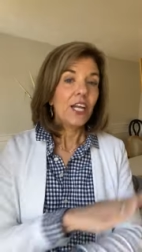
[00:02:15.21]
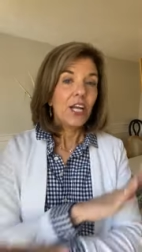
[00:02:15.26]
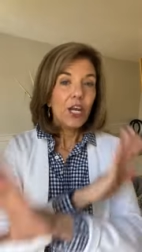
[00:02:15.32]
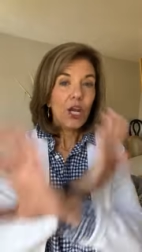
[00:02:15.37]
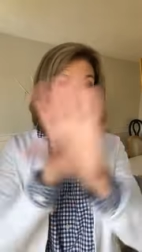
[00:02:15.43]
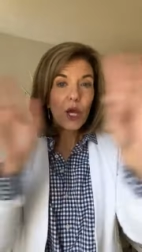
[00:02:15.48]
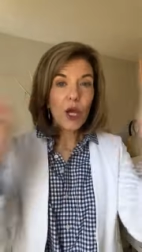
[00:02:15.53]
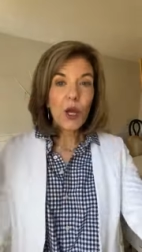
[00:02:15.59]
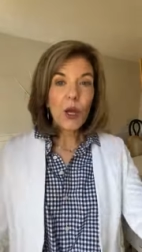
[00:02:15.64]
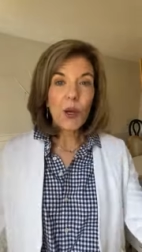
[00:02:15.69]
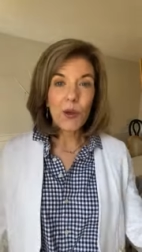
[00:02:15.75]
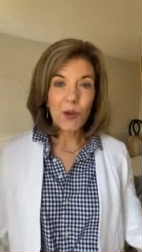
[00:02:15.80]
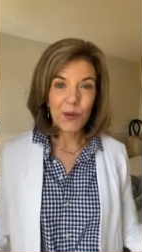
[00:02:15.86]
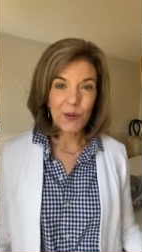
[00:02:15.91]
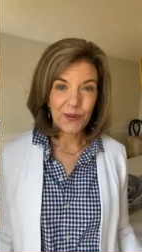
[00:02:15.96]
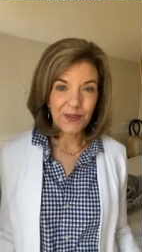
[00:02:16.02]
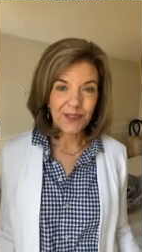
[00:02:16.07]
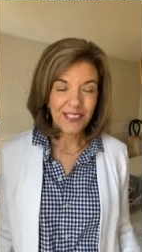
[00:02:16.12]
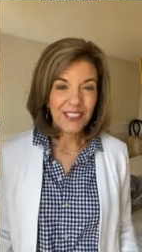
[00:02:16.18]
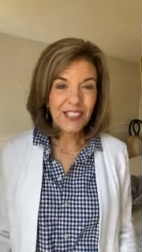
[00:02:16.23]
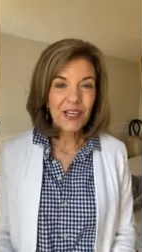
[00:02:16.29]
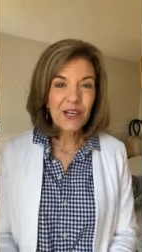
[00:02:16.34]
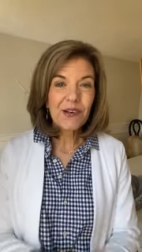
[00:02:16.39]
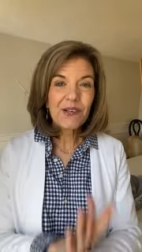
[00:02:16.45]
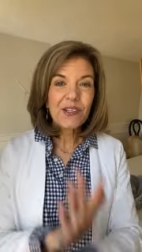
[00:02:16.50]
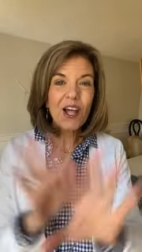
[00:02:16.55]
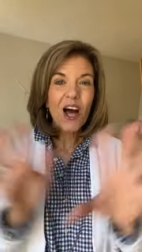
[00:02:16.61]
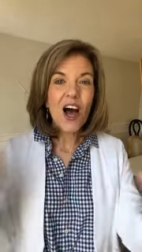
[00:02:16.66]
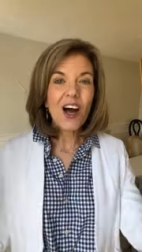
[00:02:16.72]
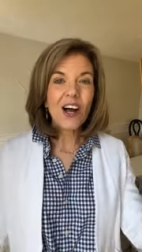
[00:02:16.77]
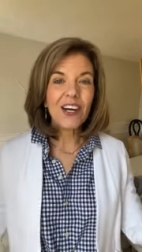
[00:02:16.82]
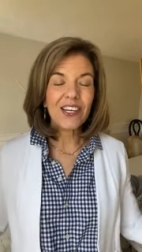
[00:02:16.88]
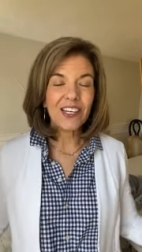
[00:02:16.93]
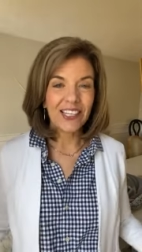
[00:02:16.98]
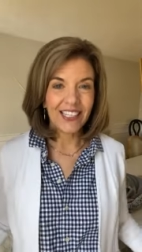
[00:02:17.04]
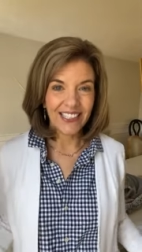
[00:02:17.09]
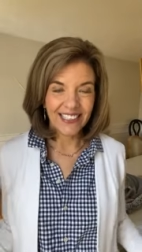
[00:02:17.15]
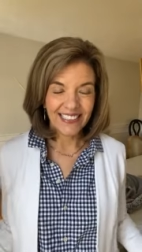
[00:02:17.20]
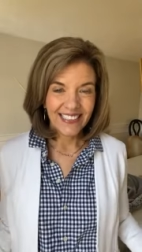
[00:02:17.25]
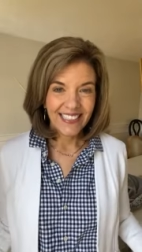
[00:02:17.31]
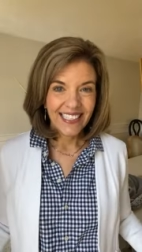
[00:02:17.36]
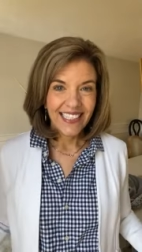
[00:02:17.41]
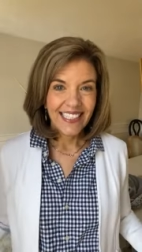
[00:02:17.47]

No, no longer.